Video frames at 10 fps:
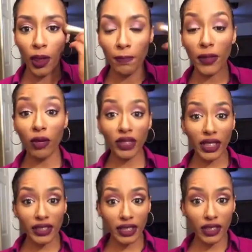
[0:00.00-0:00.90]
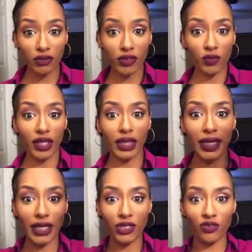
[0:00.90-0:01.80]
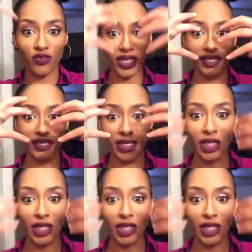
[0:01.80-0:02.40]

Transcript: And what that's going to do is when the light hits your face,